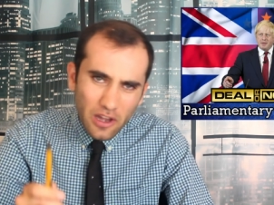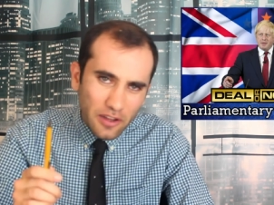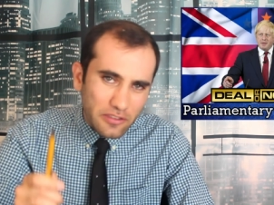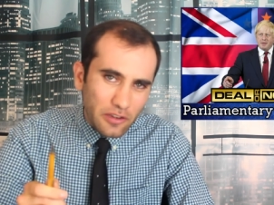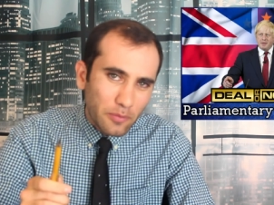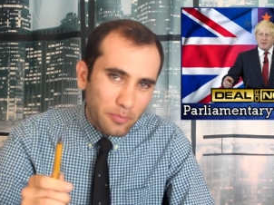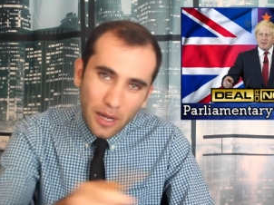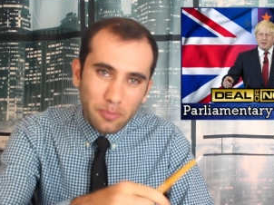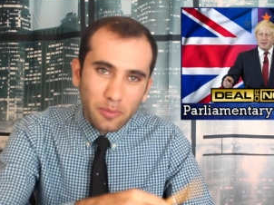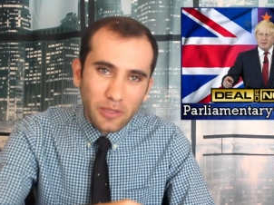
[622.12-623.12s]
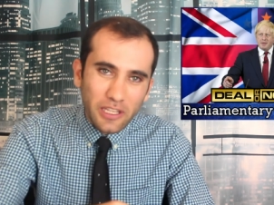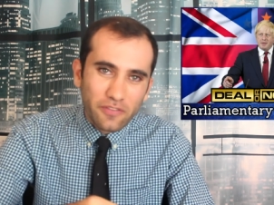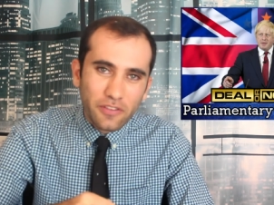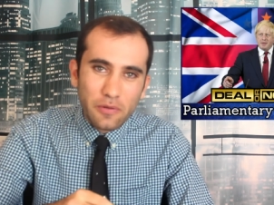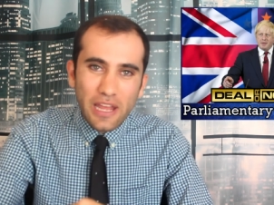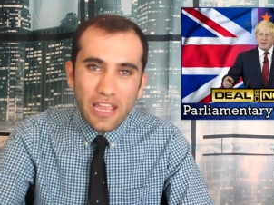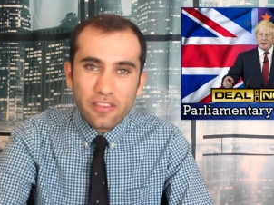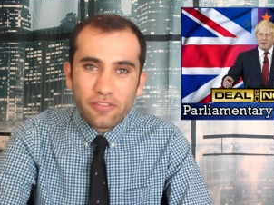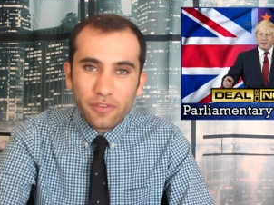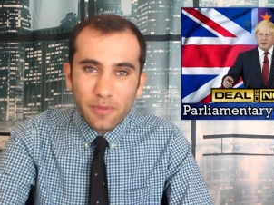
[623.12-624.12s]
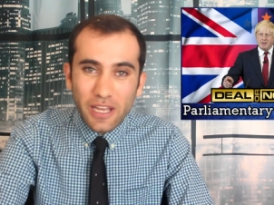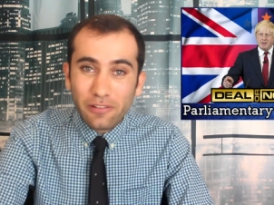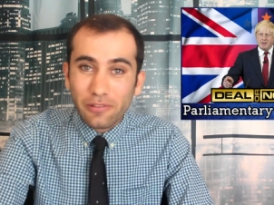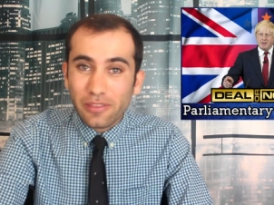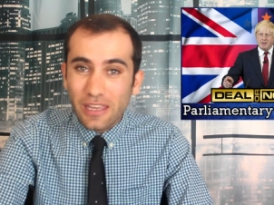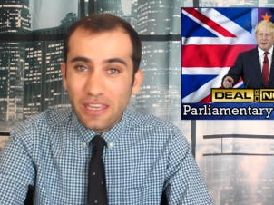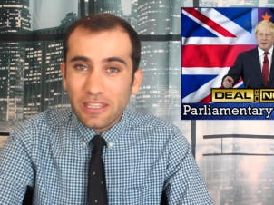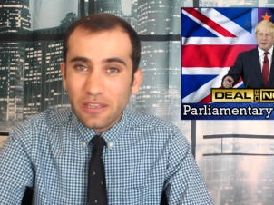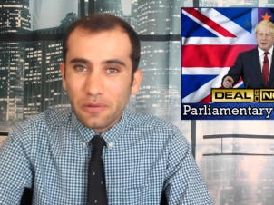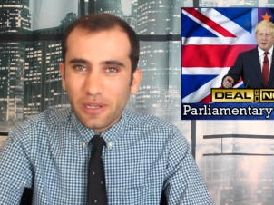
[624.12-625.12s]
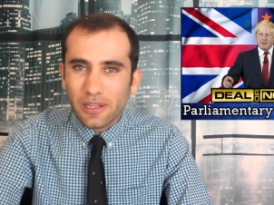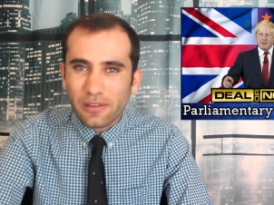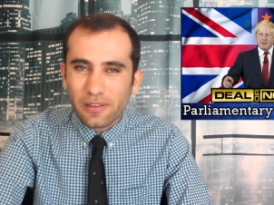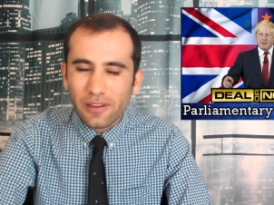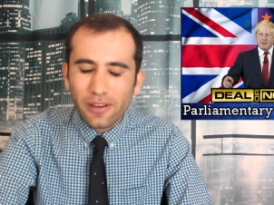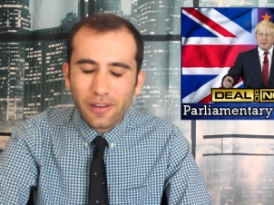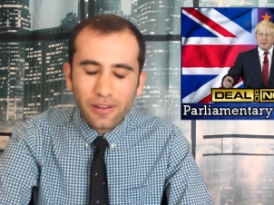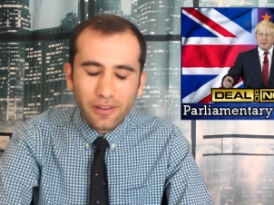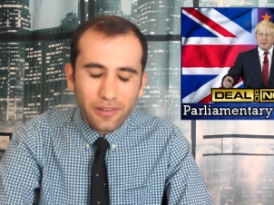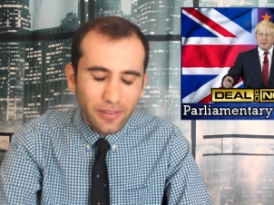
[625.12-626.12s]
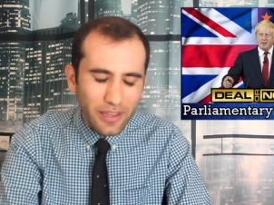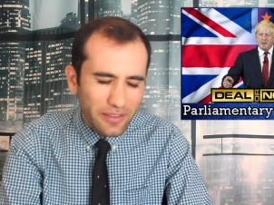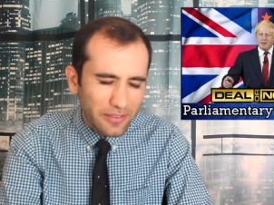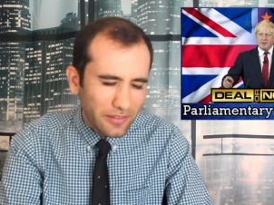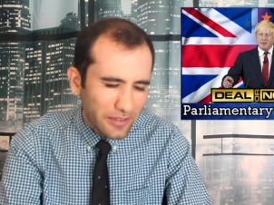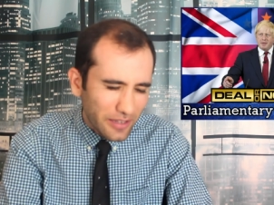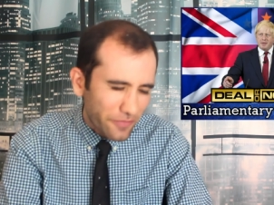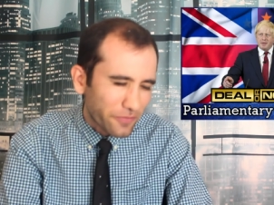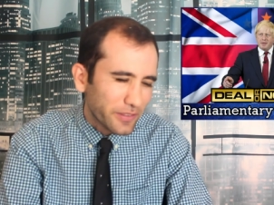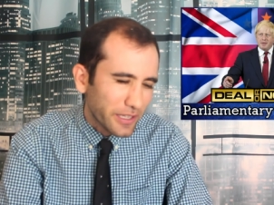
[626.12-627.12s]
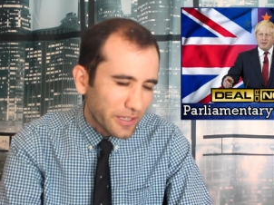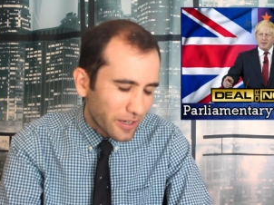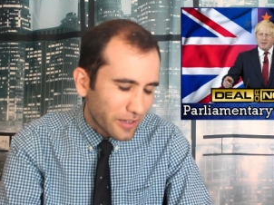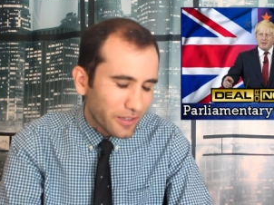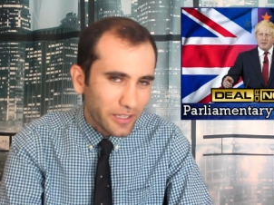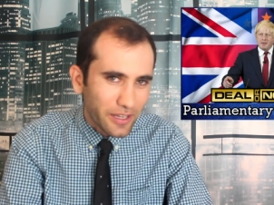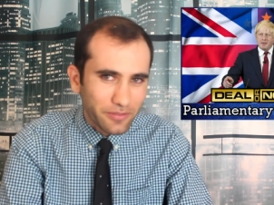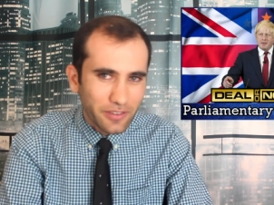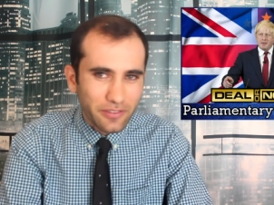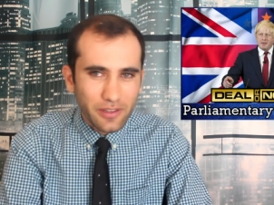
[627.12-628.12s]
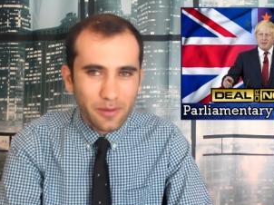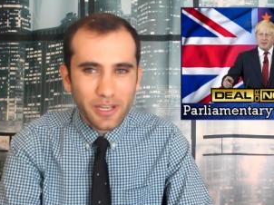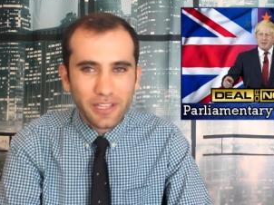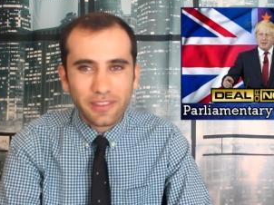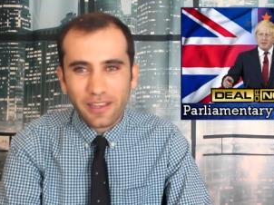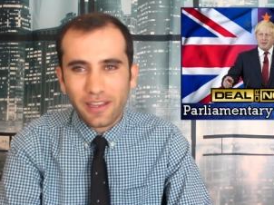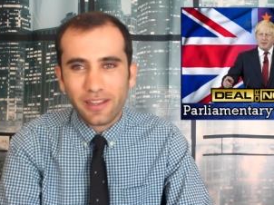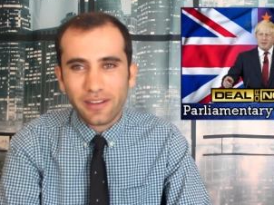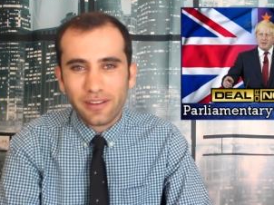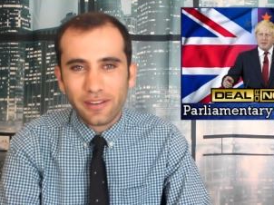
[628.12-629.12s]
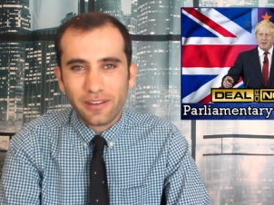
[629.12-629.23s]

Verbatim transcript: Until probably a few days from now, thank you, and that's definitely not all I have to say about that.